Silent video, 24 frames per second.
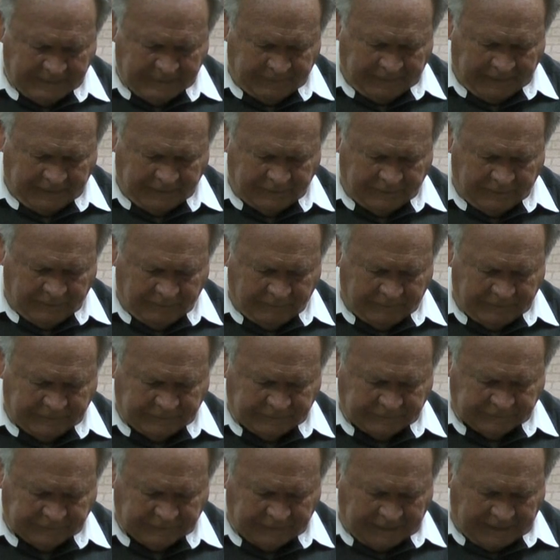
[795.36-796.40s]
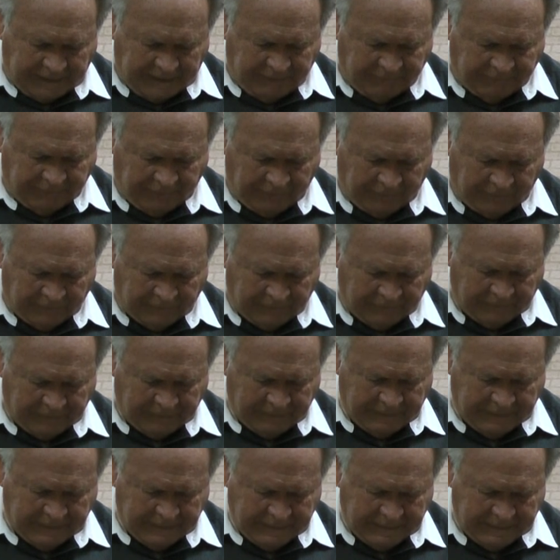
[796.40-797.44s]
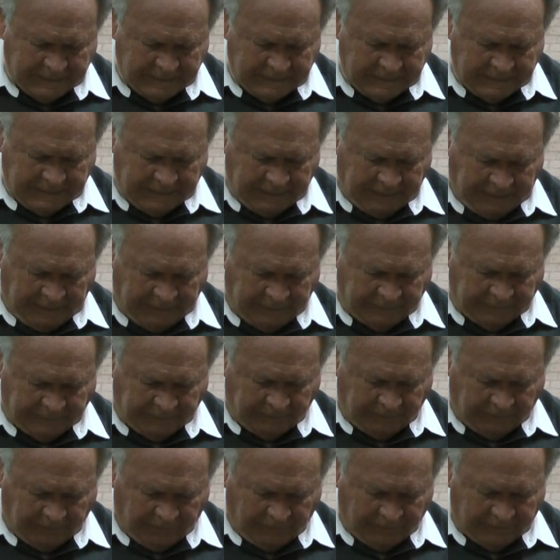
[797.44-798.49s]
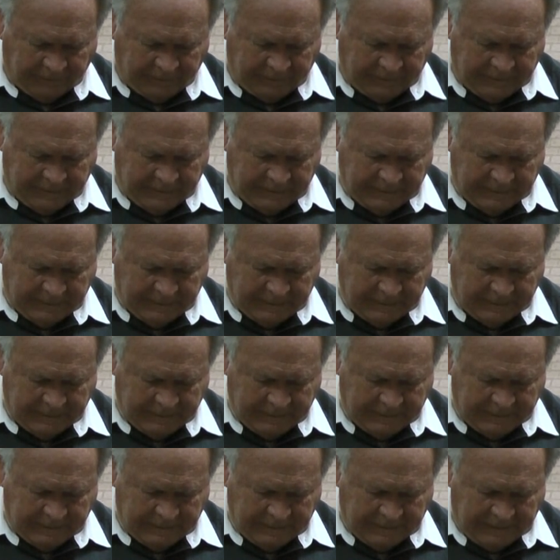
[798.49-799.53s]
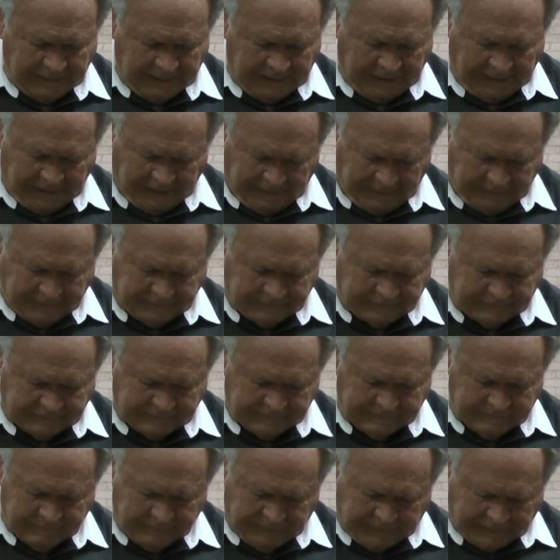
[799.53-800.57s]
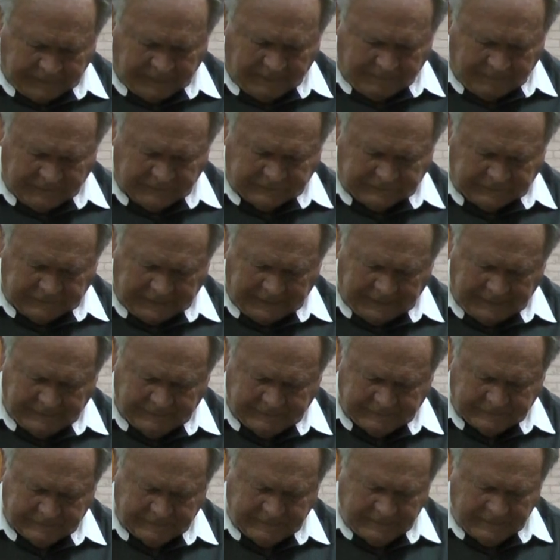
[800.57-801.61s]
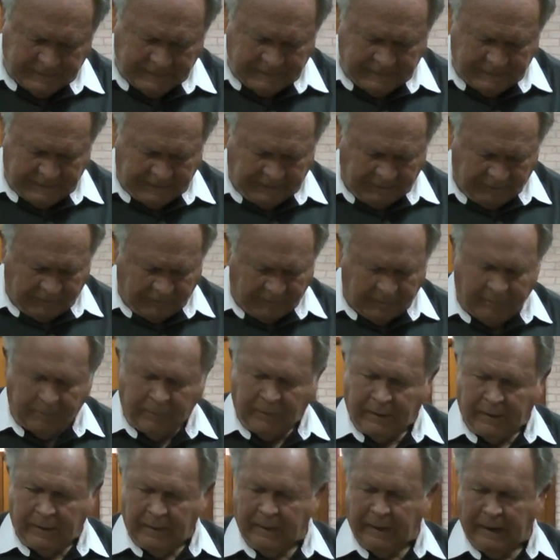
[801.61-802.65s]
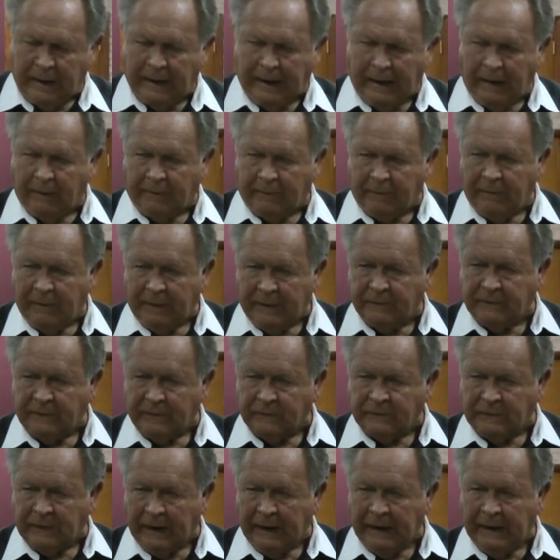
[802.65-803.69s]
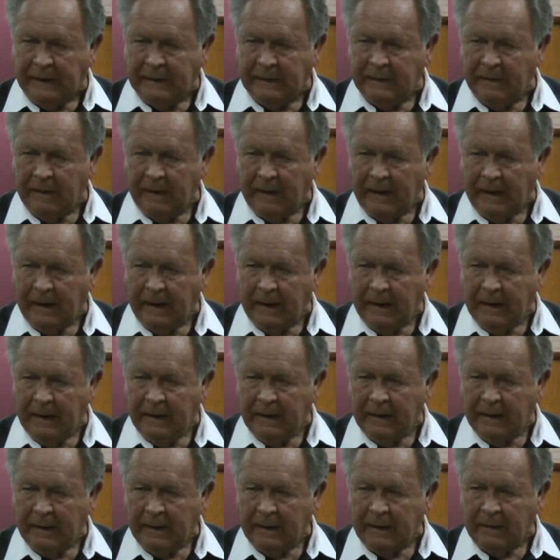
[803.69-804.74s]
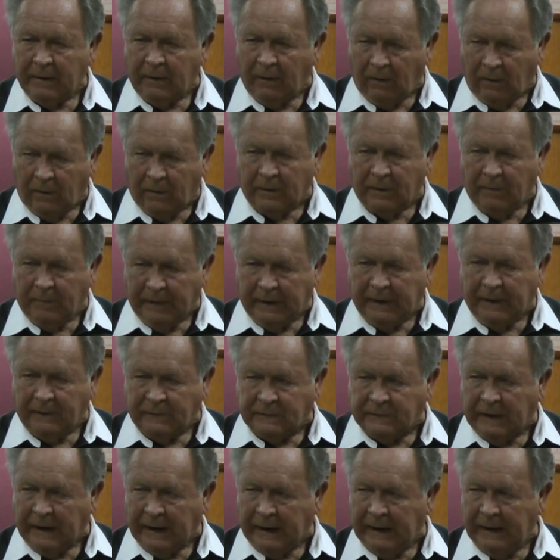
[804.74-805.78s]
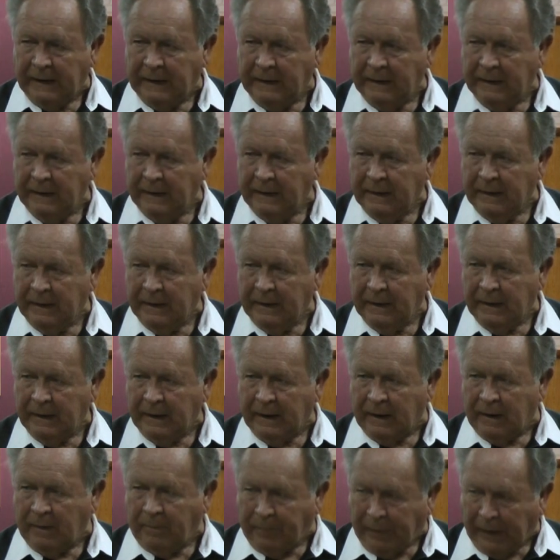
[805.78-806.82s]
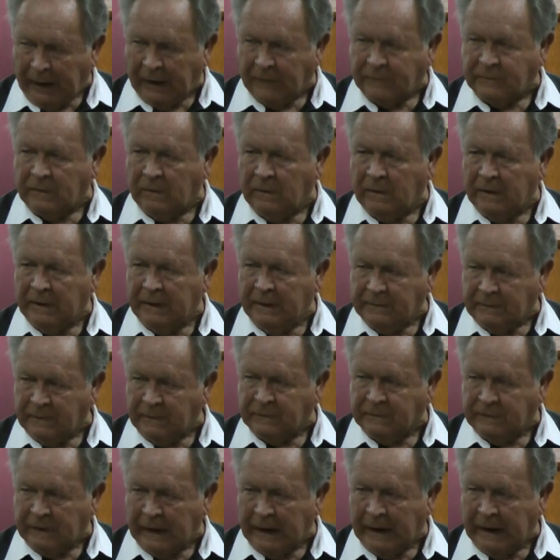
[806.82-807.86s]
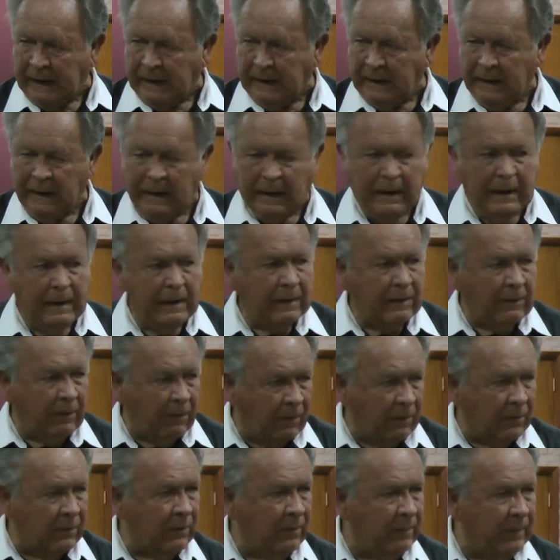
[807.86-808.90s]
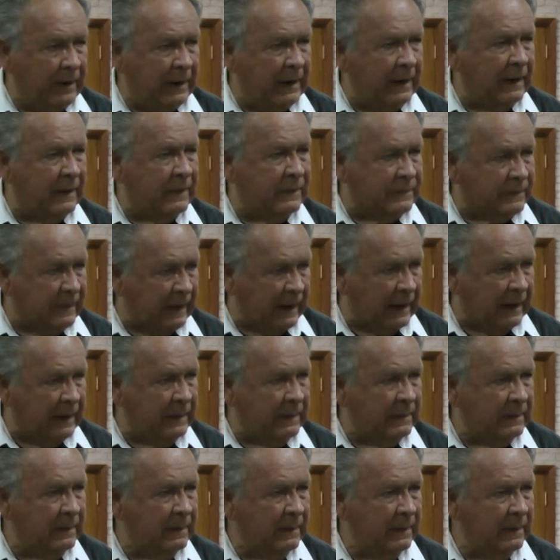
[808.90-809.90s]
that you receive her in the Lord, as becometh saints. Remember, an elder is a saint, yeah. called to be a saint. An apostle is a saint, yes. called to be a saint.